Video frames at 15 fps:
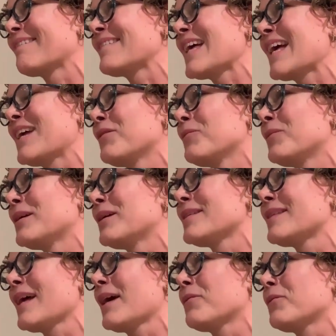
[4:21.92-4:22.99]
And what
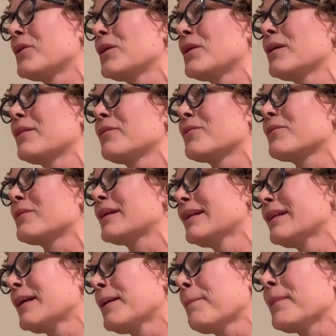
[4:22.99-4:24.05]
does that word
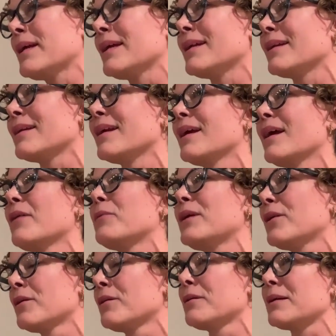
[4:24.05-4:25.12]
really mean? We
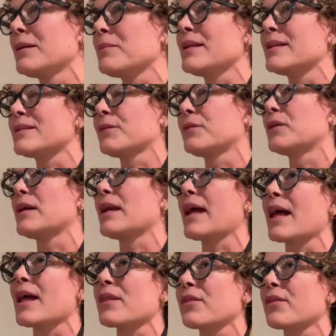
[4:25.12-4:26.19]
know what it means for an
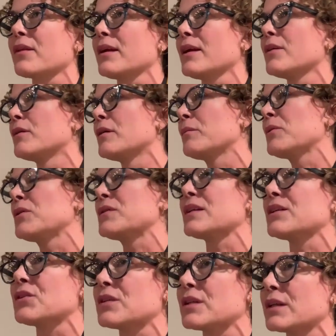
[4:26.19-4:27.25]
athlete or a
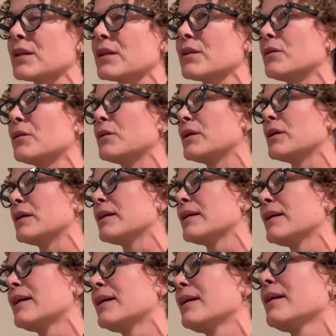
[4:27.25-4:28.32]
musician or
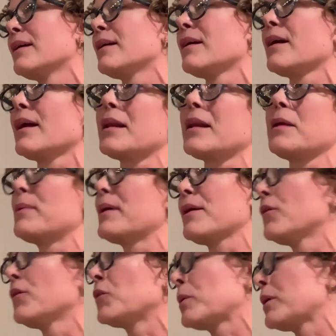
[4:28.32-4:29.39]

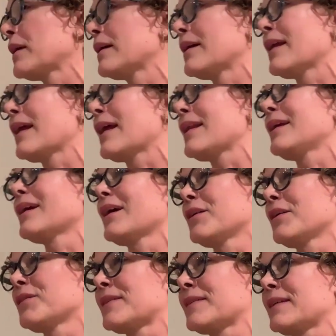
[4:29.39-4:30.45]
anybody who's working on any kind
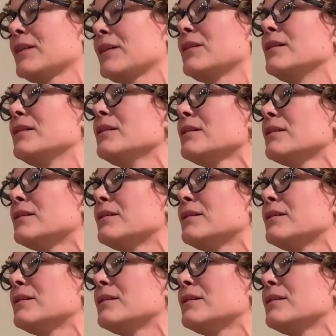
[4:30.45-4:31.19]
of skill.